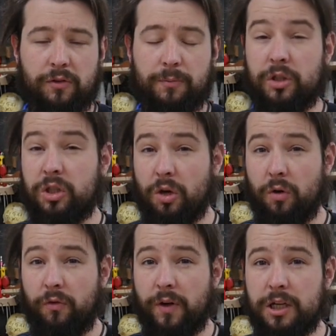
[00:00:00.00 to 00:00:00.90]
from the show
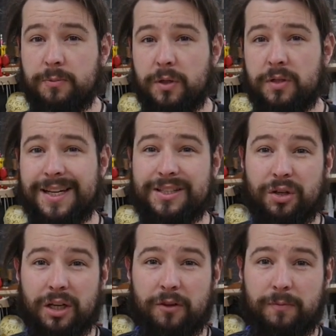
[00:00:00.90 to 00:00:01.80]
face because that's
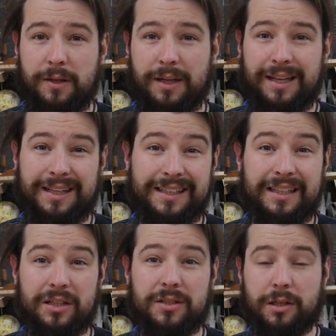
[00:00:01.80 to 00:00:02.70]
going to give me the
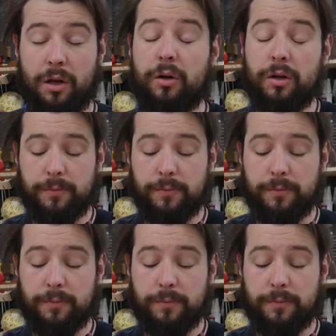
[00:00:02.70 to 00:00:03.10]
cleanest look.